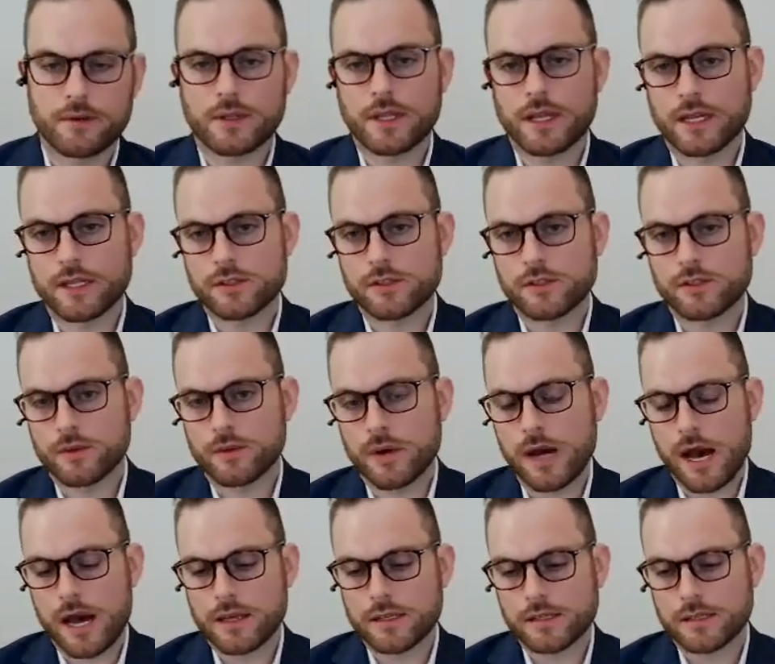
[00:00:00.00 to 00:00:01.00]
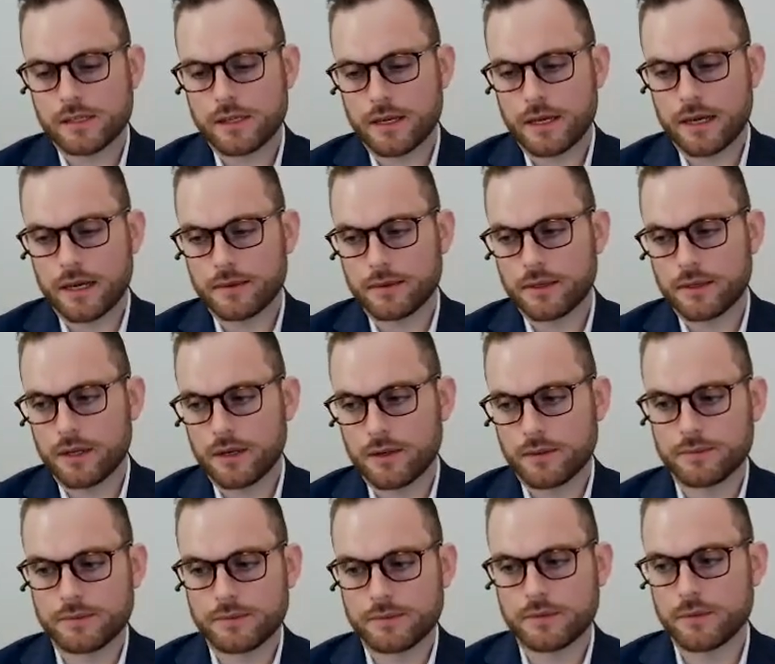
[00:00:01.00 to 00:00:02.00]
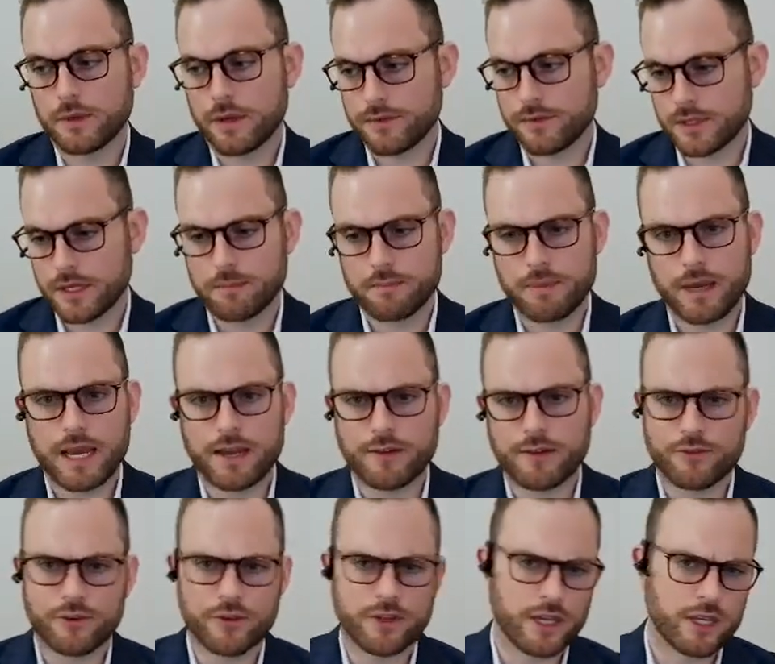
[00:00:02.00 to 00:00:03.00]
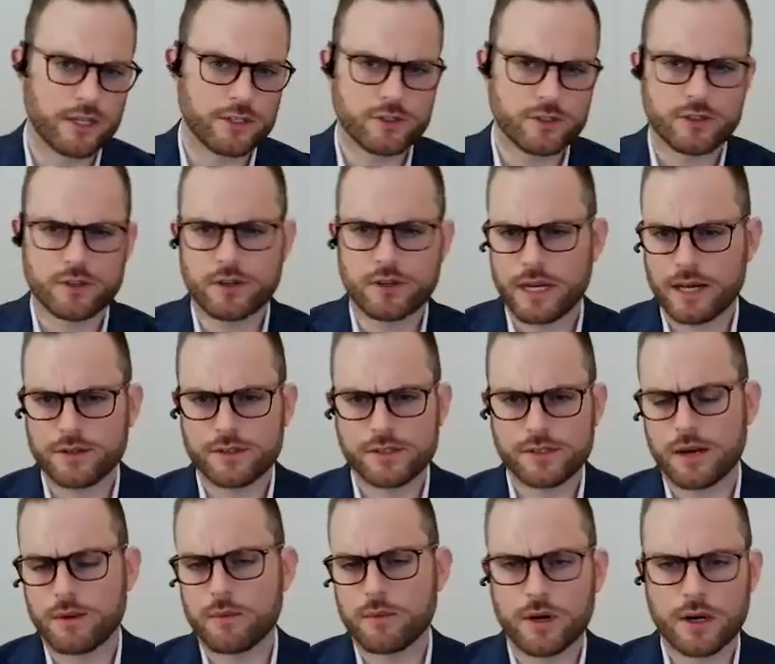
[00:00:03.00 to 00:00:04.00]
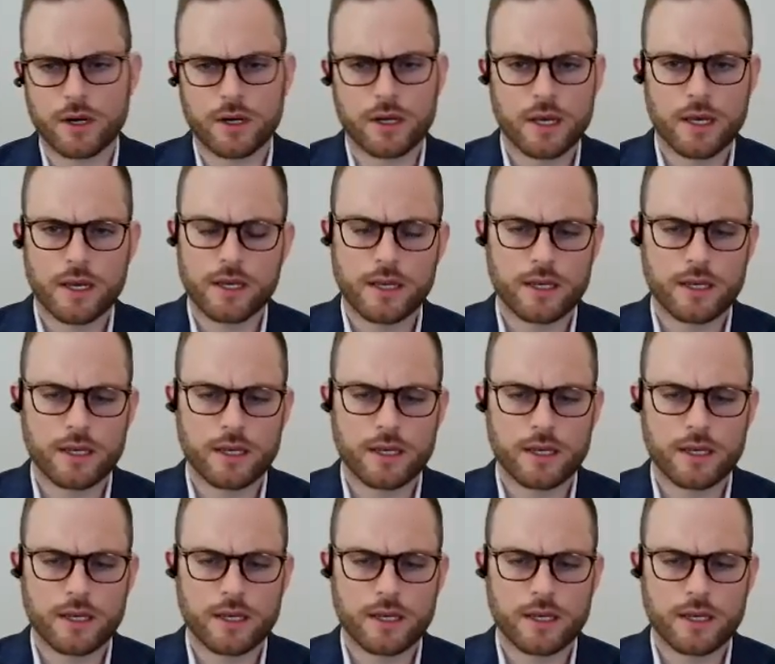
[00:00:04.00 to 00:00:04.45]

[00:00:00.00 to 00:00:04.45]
Clients do ask, do I have to keep paying for this or how does that work?